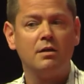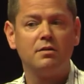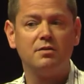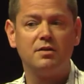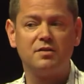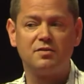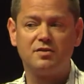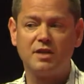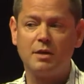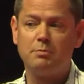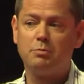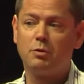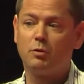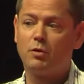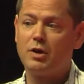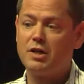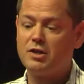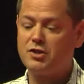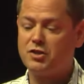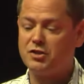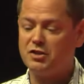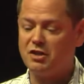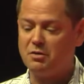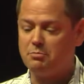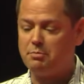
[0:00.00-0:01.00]
The
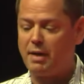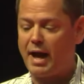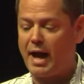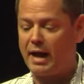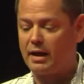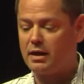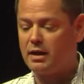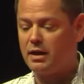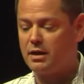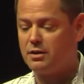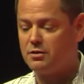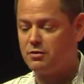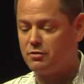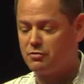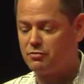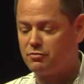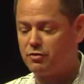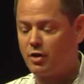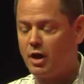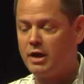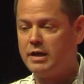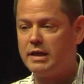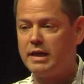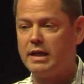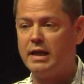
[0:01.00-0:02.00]
separation of back end to
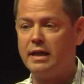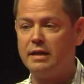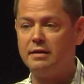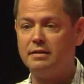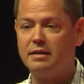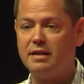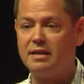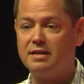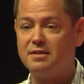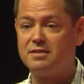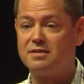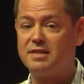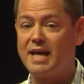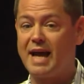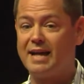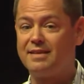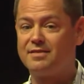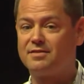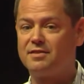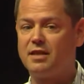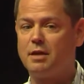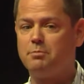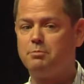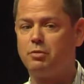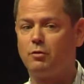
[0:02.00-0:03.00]
front end is
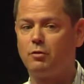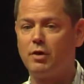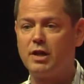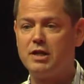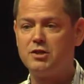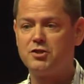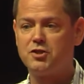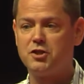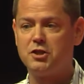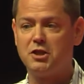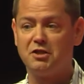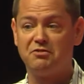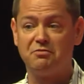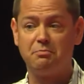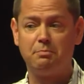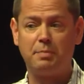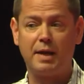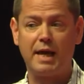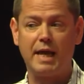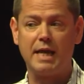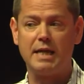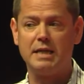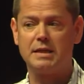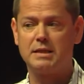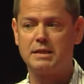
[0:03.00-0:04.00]
that separation of
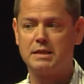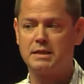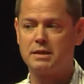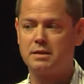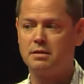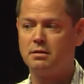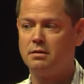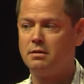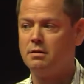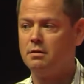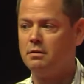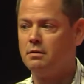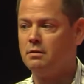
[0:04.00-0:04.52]
pace.